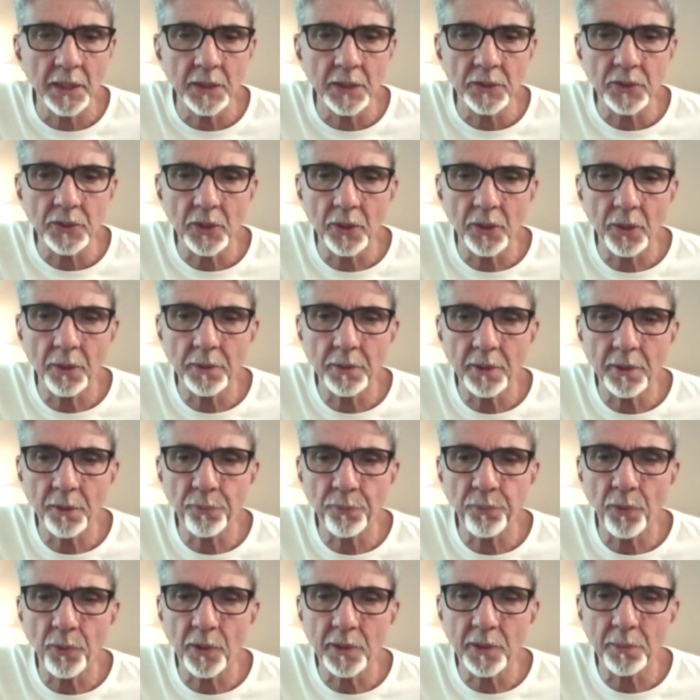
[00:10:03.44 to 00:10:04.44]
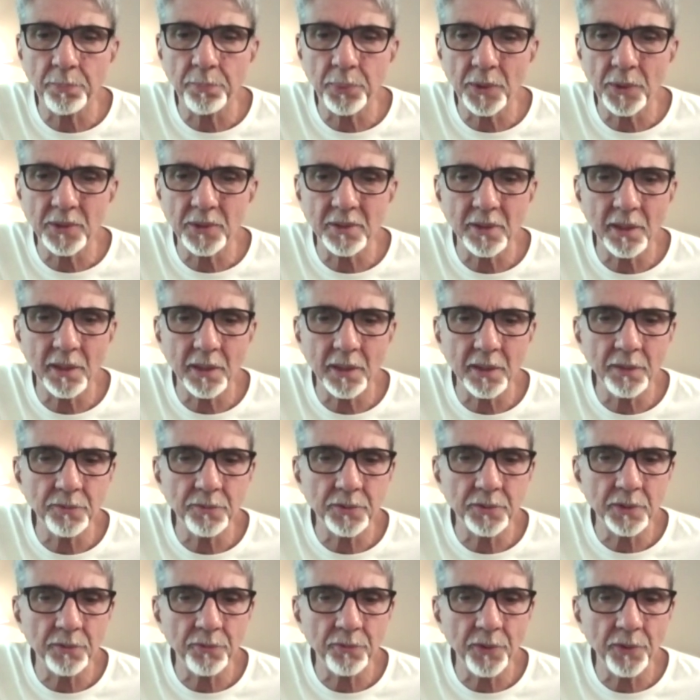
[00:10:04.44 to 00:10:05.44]
So therefore, the person
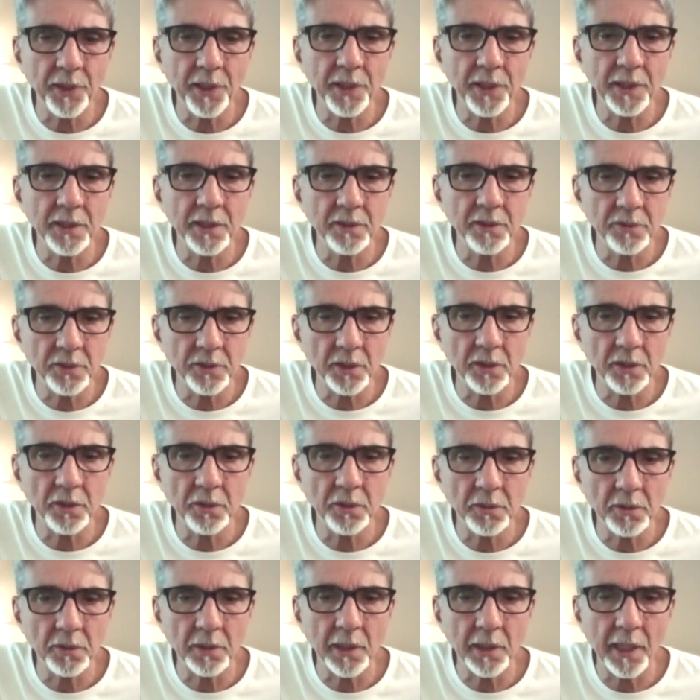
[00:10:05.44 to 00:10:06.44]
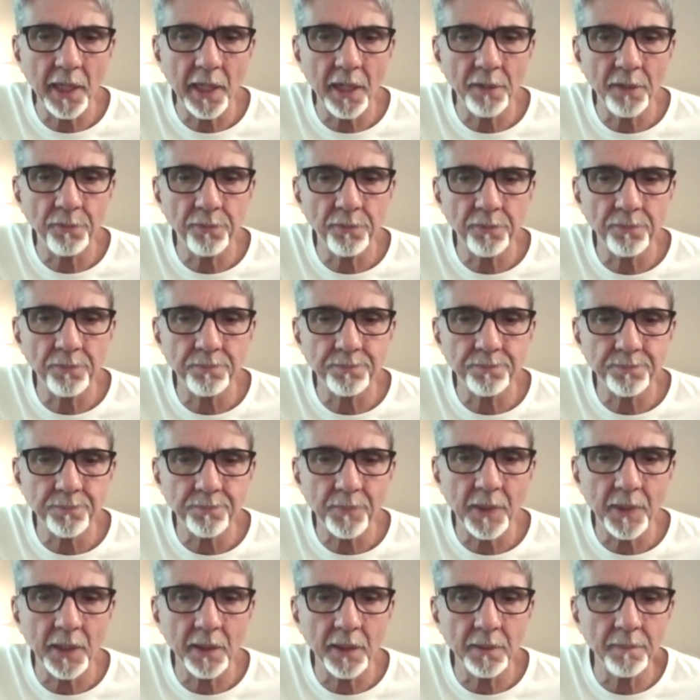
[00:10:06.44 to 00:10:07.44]
lives a very insecure life,
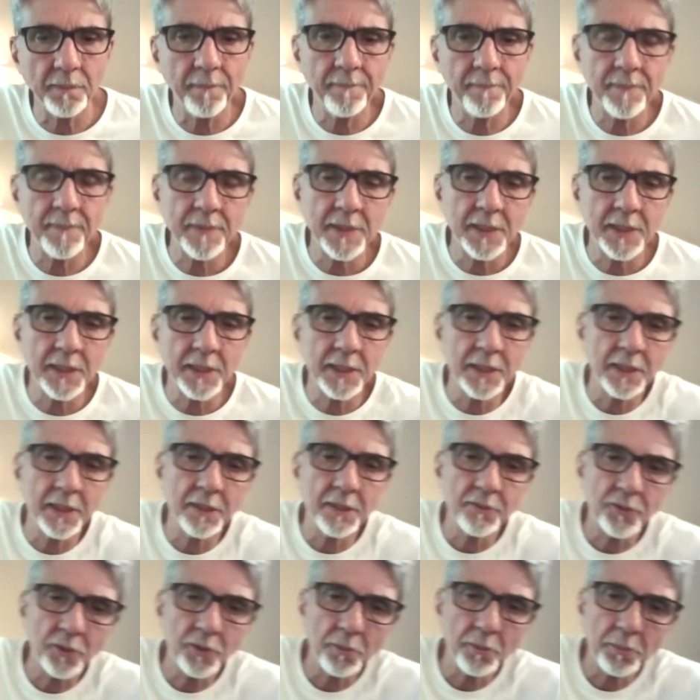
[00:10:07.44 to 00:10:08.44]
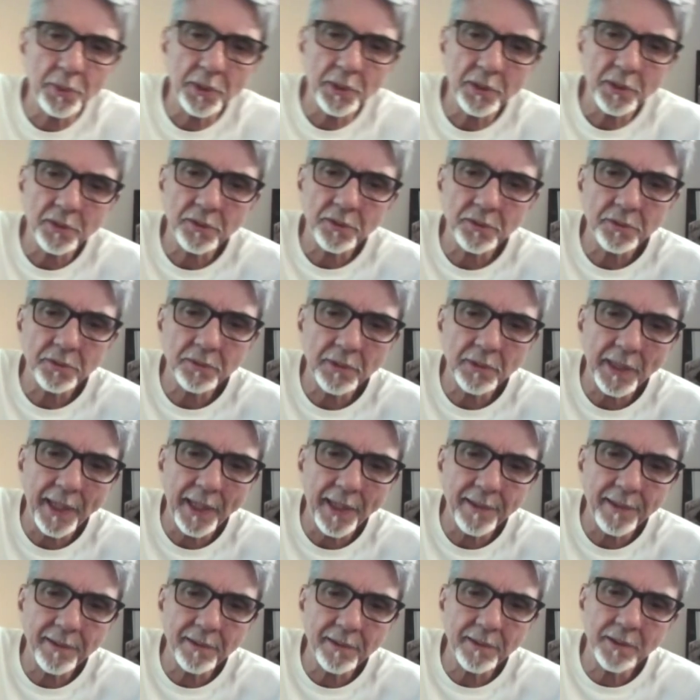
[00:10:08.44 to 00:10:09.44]
no? From birth to
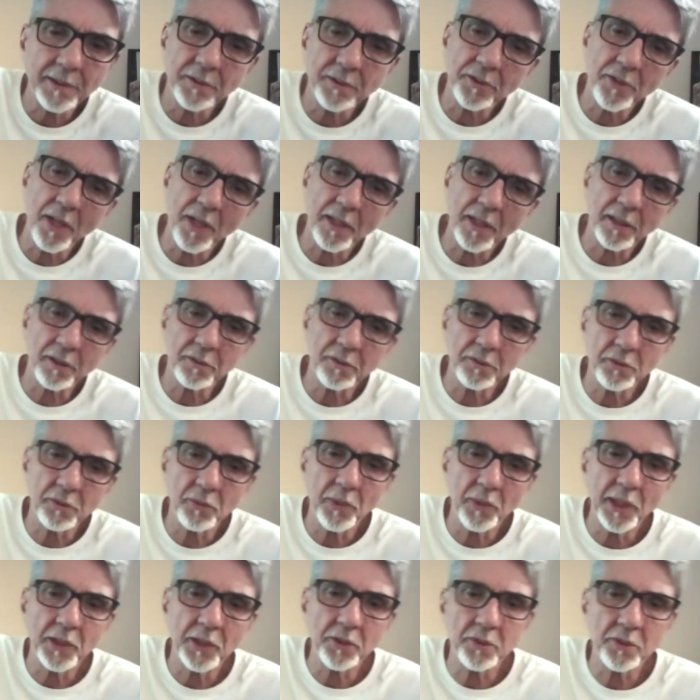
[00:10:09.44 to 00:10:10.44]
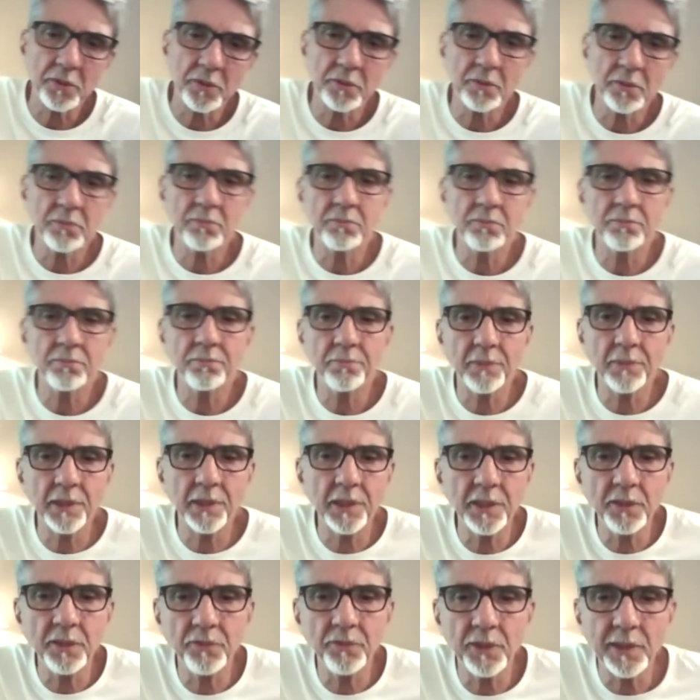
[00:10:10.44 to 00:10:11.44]
death. It's not a good way to
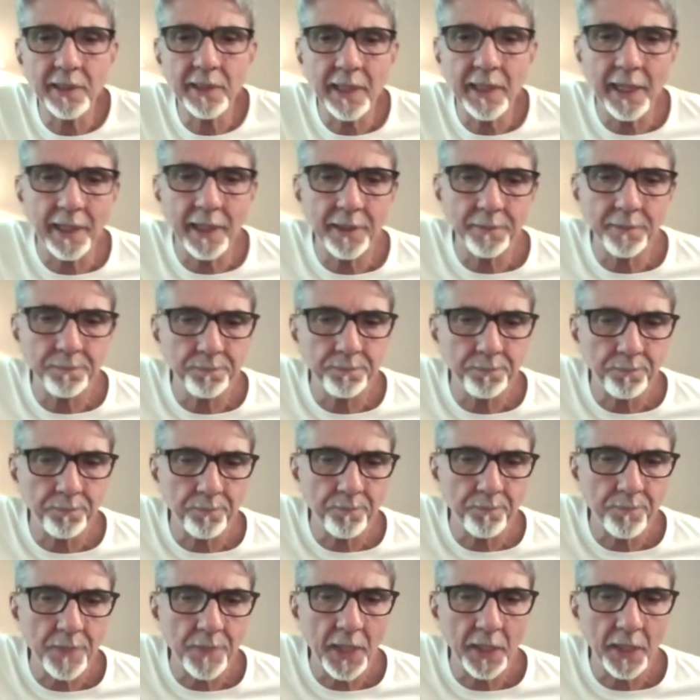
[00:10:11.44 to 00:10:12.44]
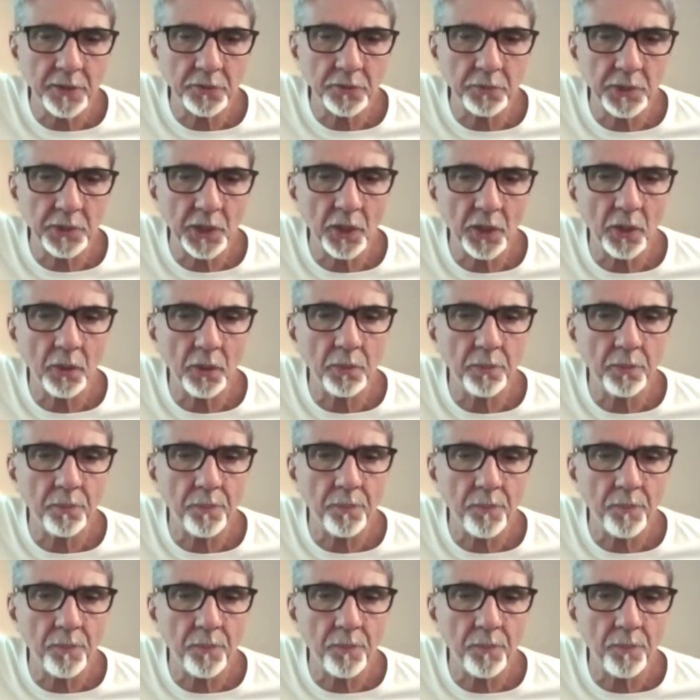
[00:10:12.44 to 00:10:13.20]
live and die, as we know.